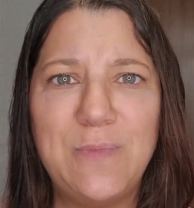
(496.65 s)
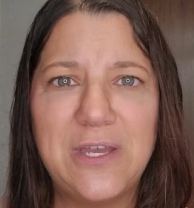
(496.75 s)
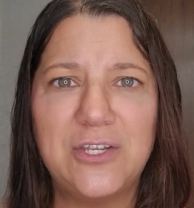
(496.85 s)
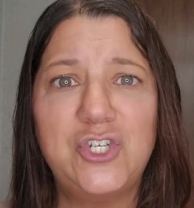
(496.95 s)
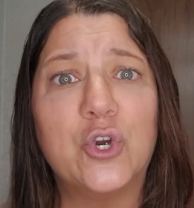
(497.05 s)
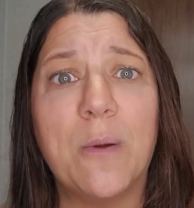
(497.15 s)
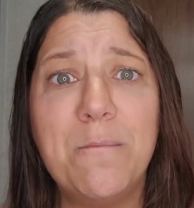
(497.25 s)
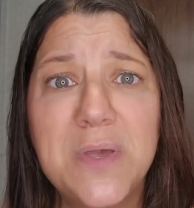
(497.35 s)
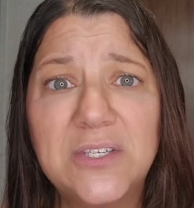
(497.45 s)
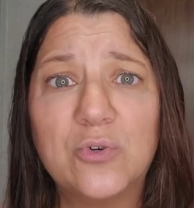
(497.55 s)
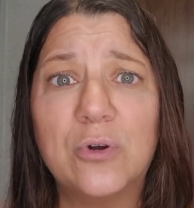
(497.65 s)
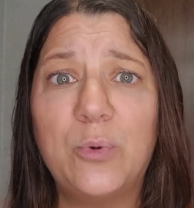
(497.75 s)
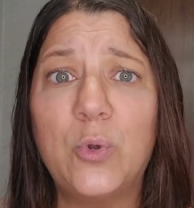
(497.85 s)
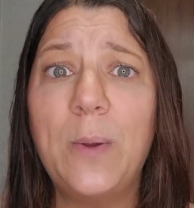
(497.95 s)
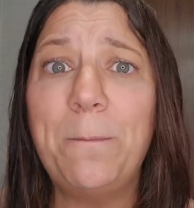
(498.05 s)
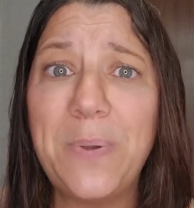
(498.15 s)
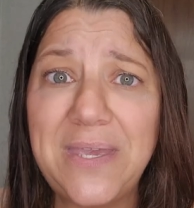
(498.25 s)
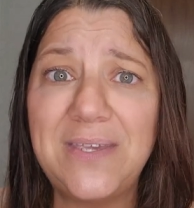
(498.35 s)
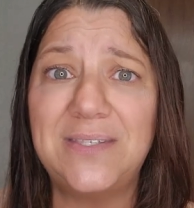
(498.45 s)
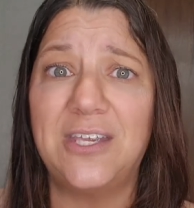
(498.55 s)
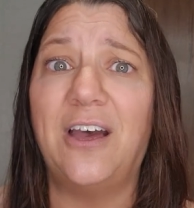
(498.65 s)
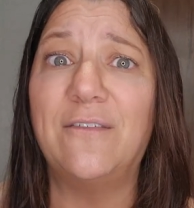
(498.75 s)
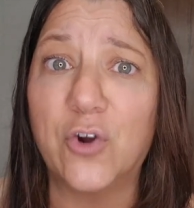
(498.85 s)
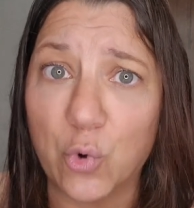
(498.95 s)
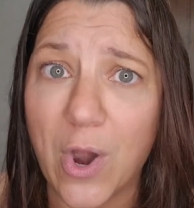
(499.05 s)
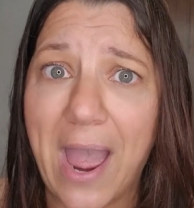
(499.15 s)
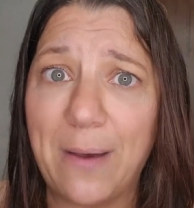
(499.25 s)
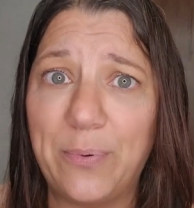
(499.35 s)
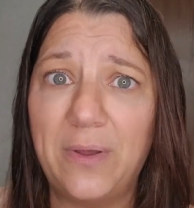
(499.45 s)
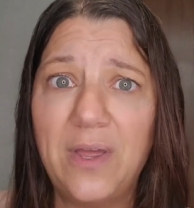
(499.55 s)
because you're a miserable piece of crap.